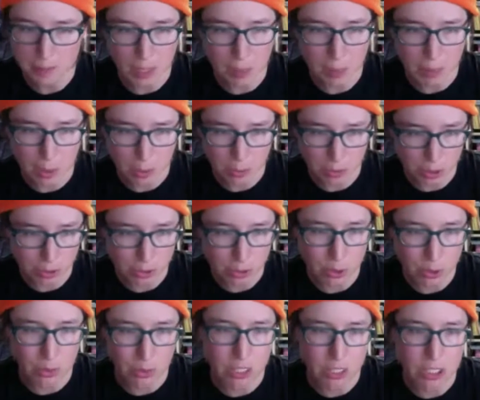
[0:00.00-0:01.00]
about the
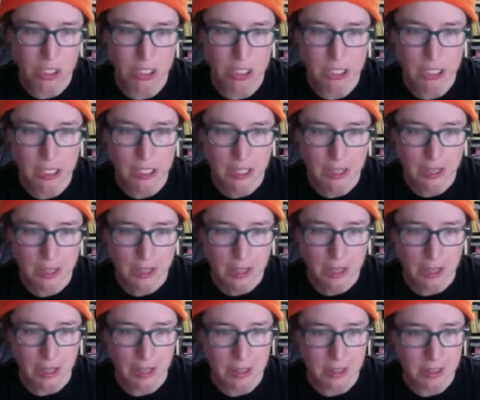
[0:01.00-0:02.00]
curation,
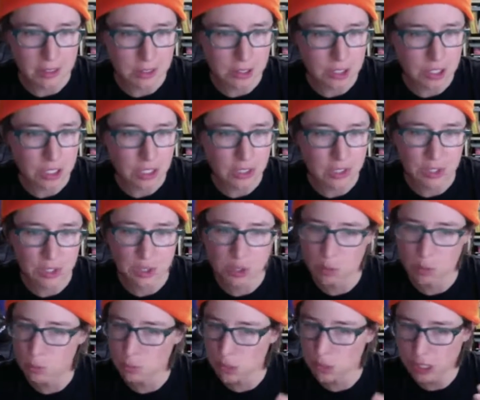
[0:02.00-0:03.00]
and she gets into some
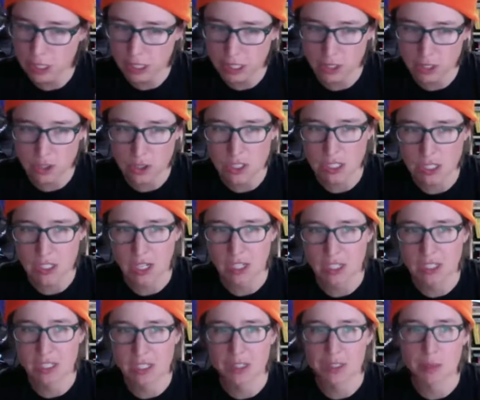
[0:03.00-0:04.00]
really interesting
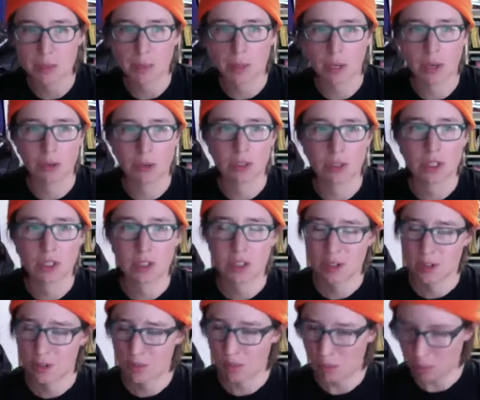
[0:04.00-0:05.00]
ideas about
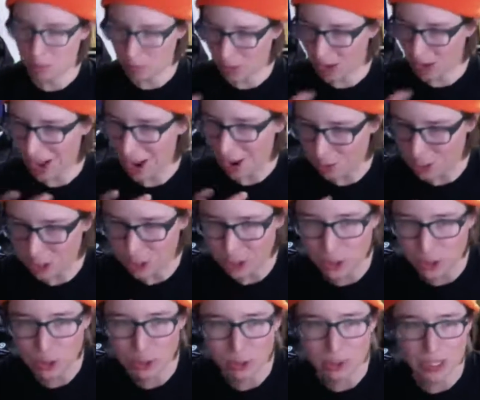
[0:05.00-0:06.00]
how she
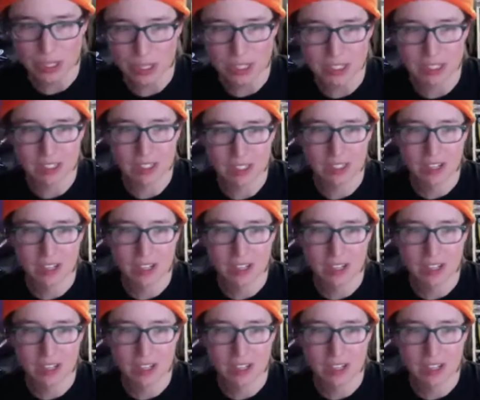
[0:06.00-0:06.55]
curated,